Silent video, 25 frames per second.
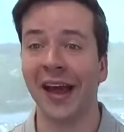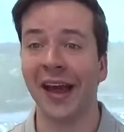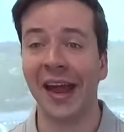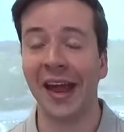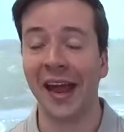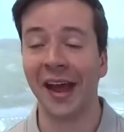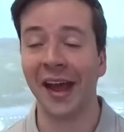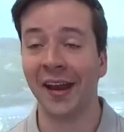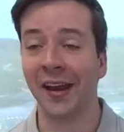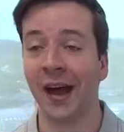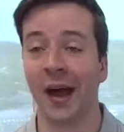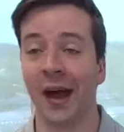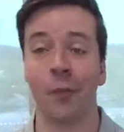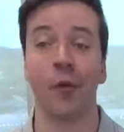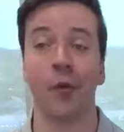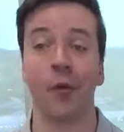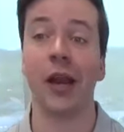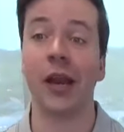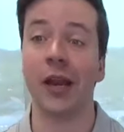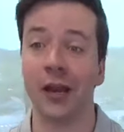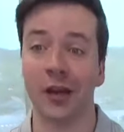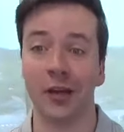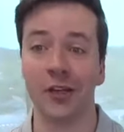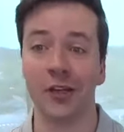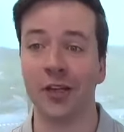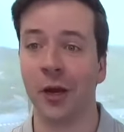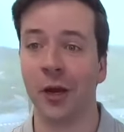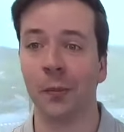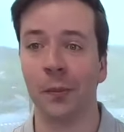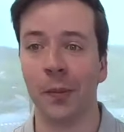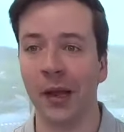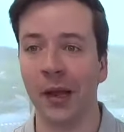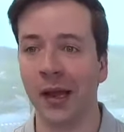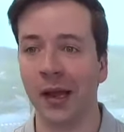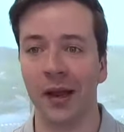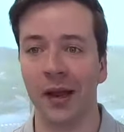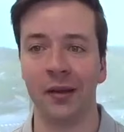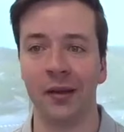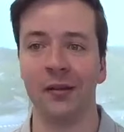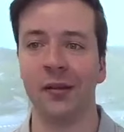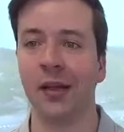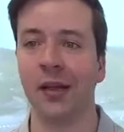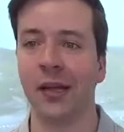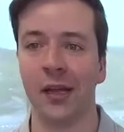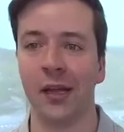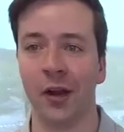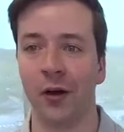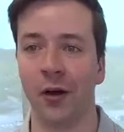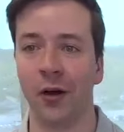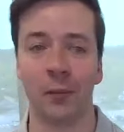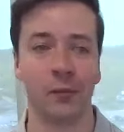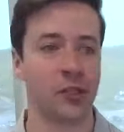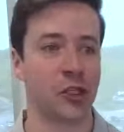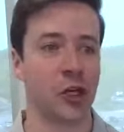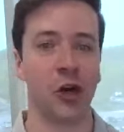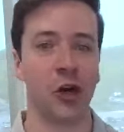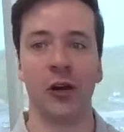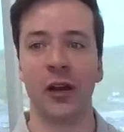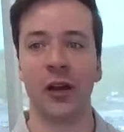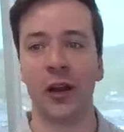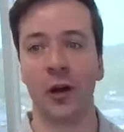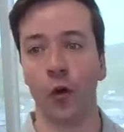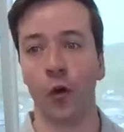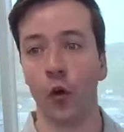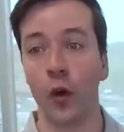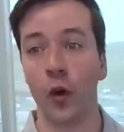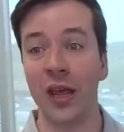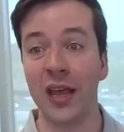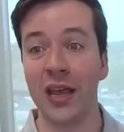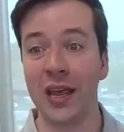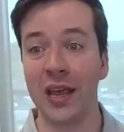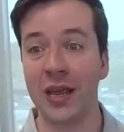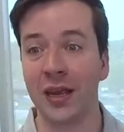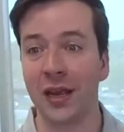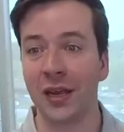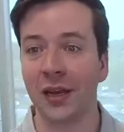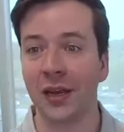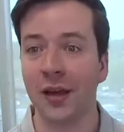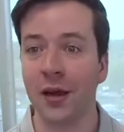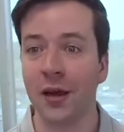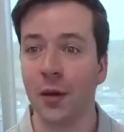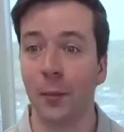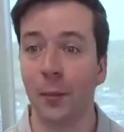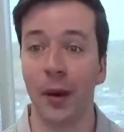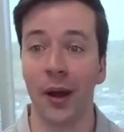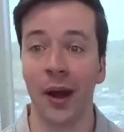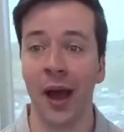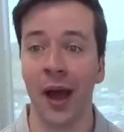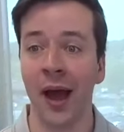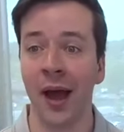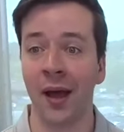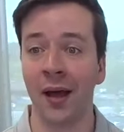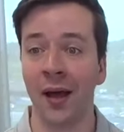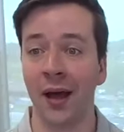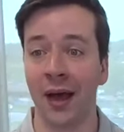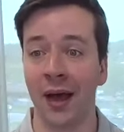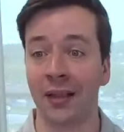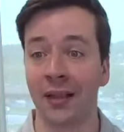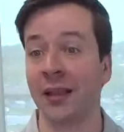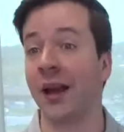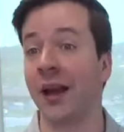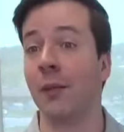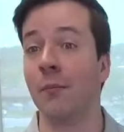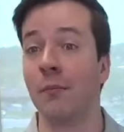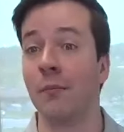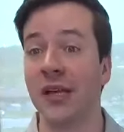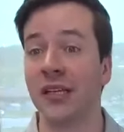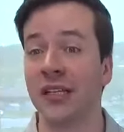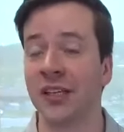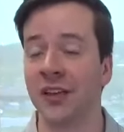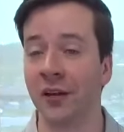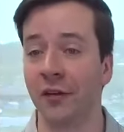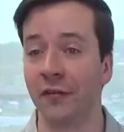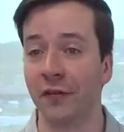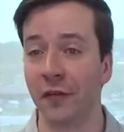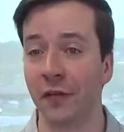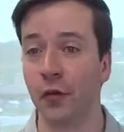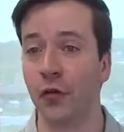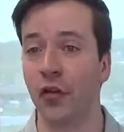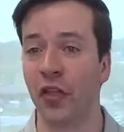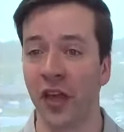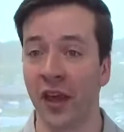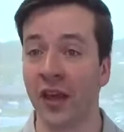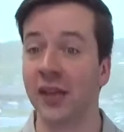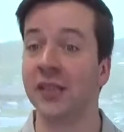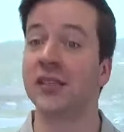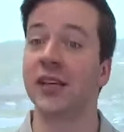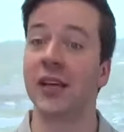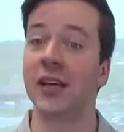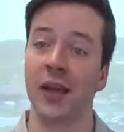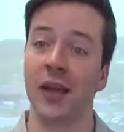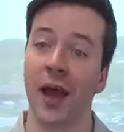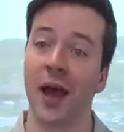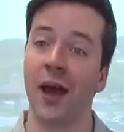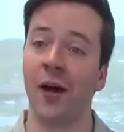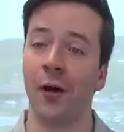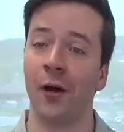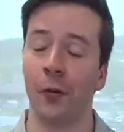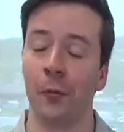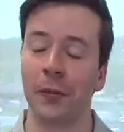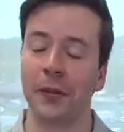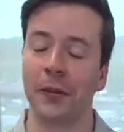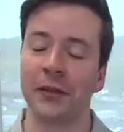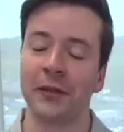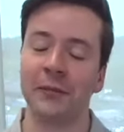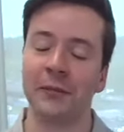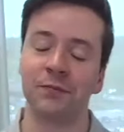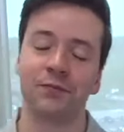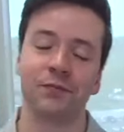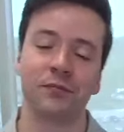and I'm ready to jump in and I'm starting in a week, but I think I'm missing a few things. Can you help?